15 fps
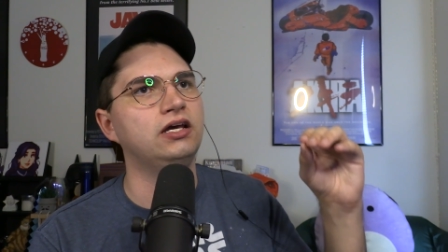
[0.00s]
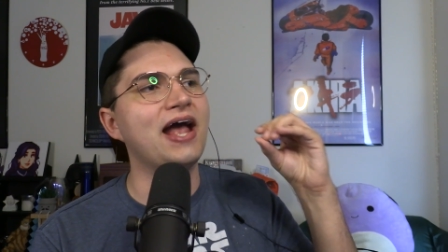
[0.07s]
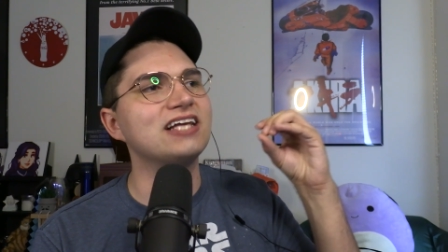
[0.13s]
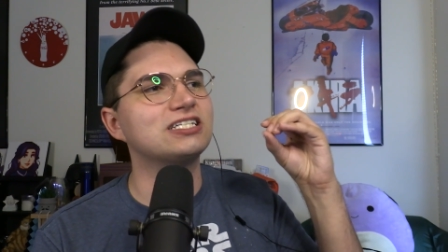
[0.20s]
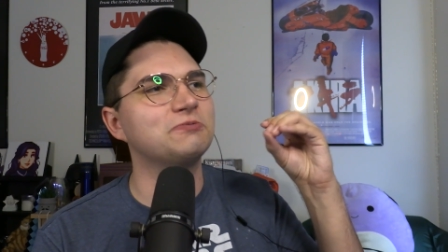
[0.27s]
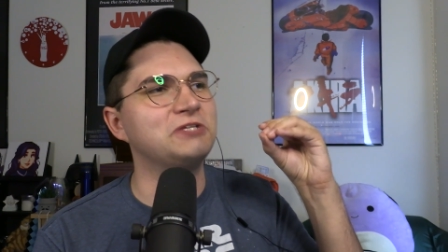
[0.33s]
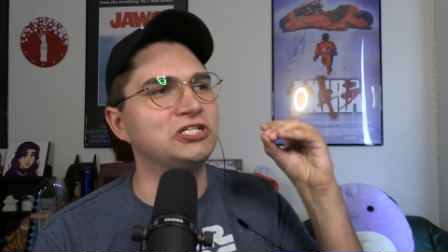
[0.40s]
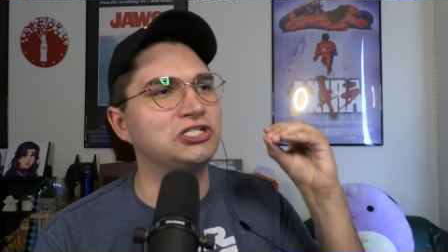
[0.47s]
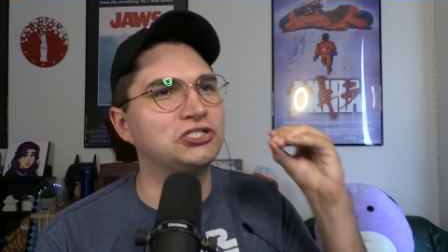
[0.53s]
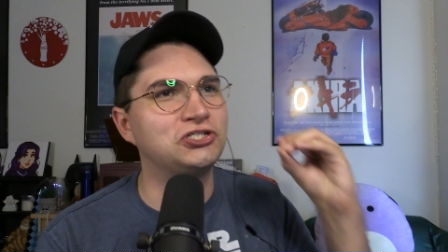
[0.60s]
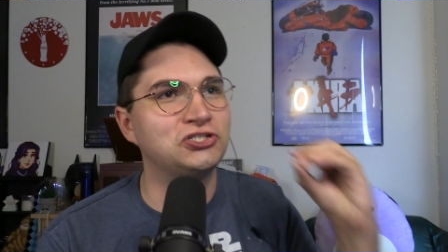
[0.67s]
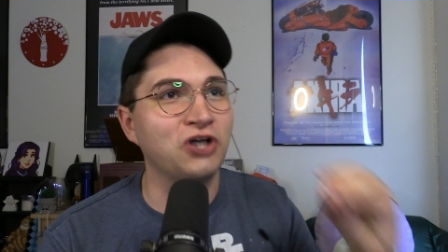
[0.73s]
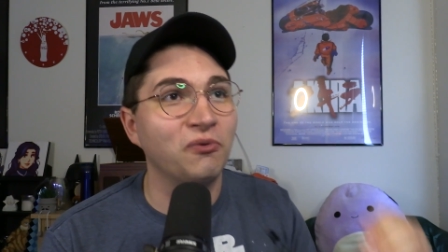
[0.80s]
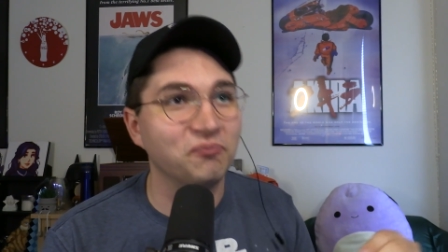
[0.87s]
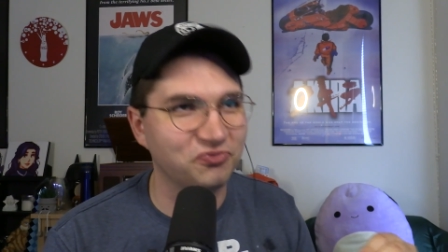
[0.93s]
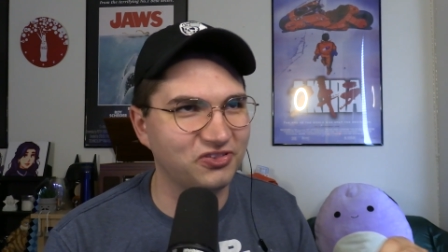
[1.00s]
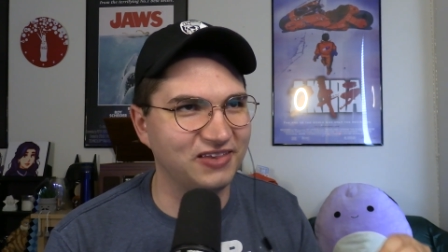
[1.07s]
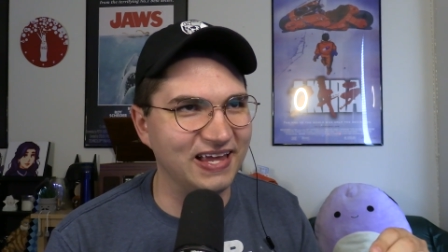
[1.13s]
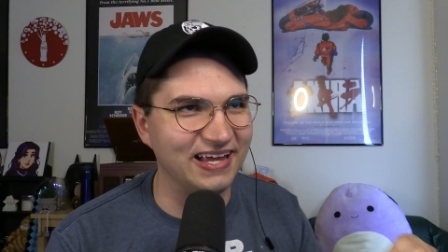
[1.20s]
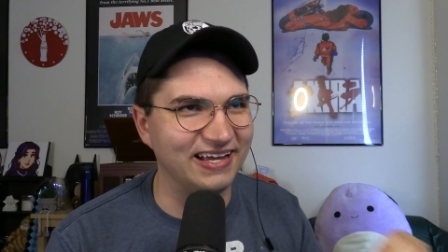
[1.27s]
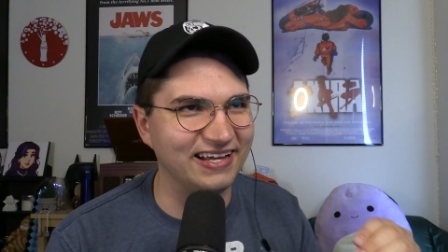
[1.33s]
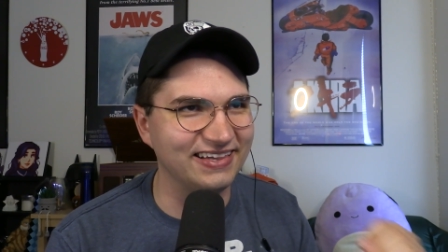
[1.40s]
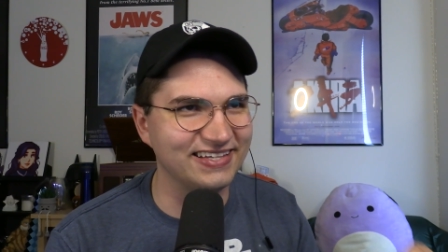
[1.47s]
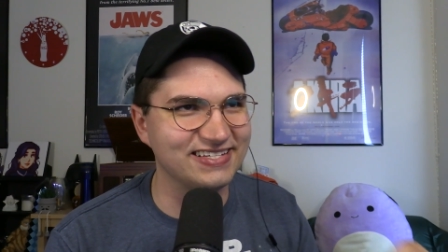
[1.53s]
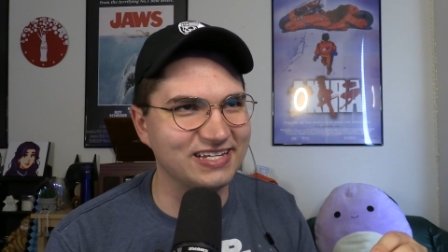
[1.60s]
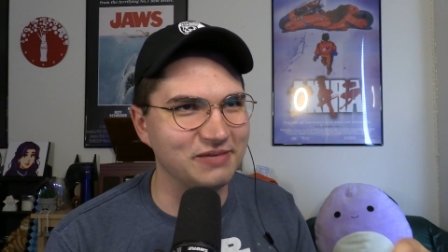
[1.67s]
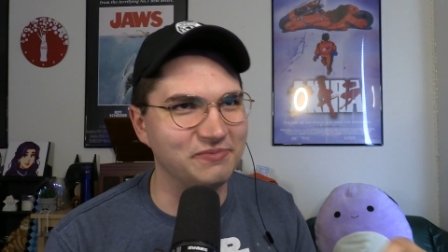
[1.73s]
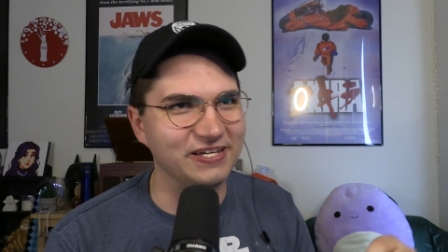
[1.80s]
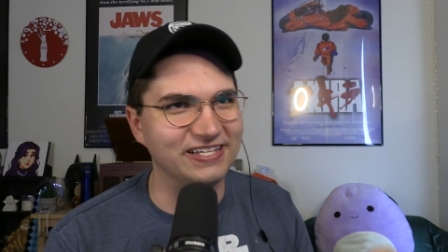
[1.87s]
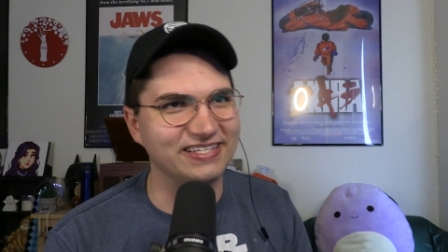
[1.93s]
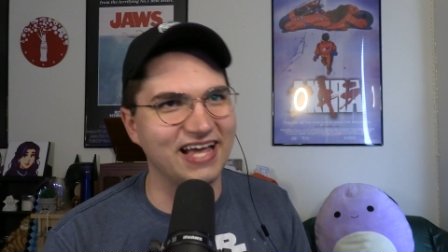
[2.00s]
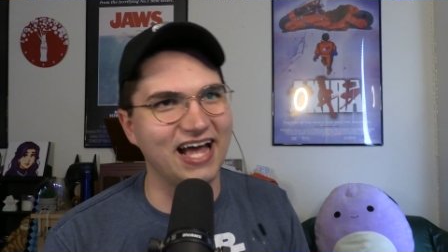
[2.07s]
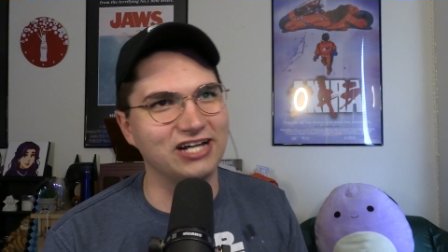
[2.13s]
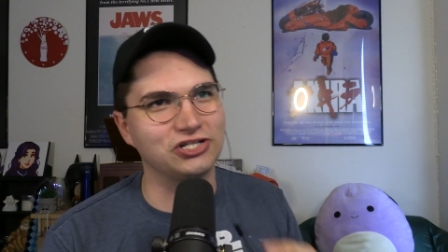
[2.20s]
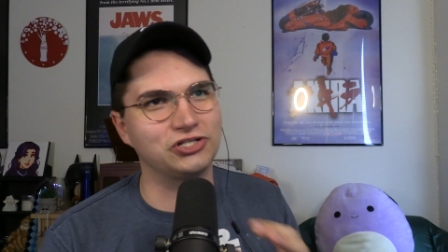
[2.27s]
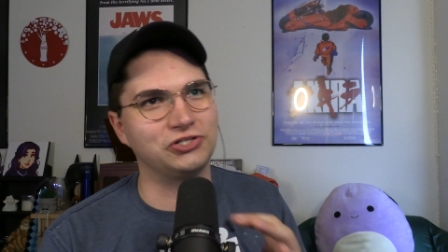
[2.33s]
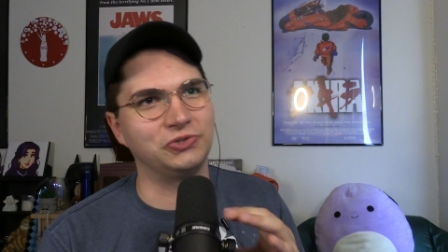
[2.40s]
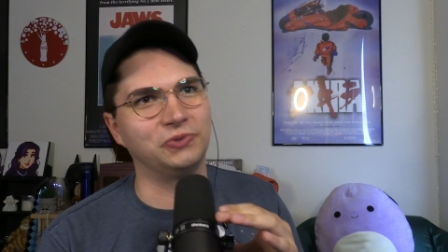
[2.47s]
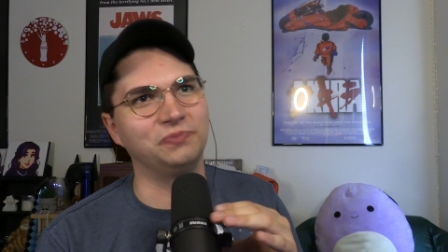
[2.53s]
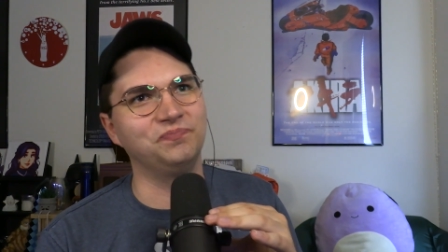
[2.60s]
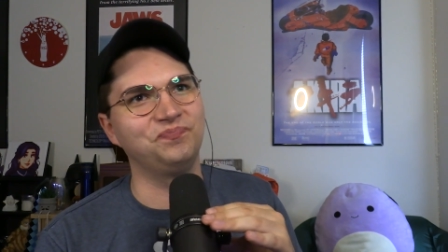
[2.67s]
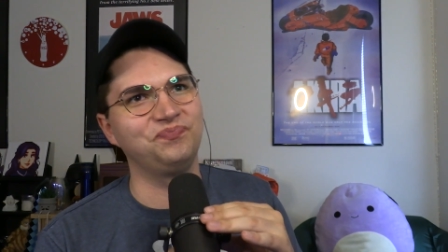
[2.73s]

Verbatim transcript: there has to be something this could be attached to